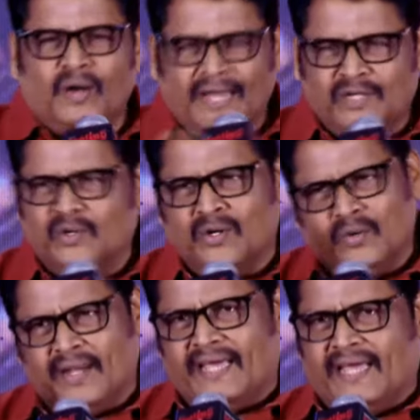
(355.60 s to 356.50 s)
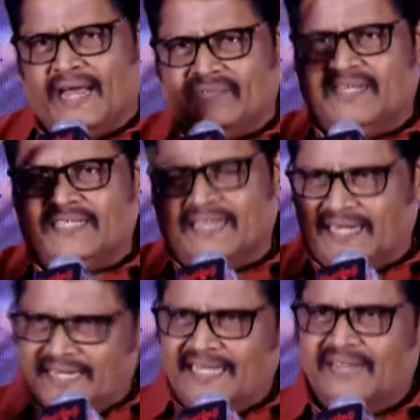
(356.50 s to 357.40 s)
I told, okay, after
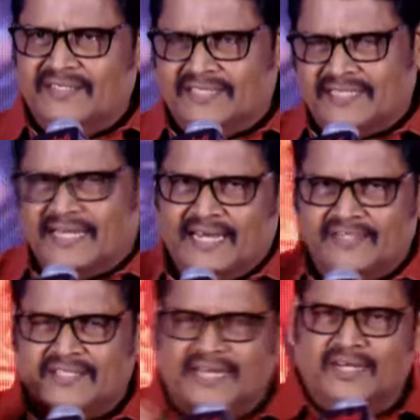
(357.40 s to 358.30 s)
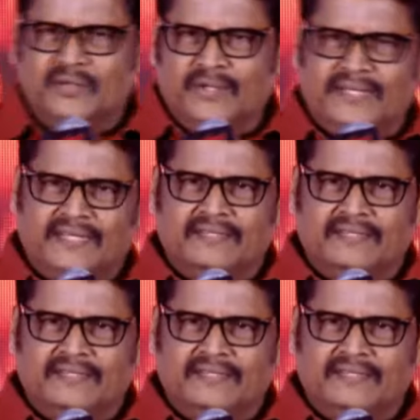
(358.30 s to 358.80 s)
Tenali, I will start doing,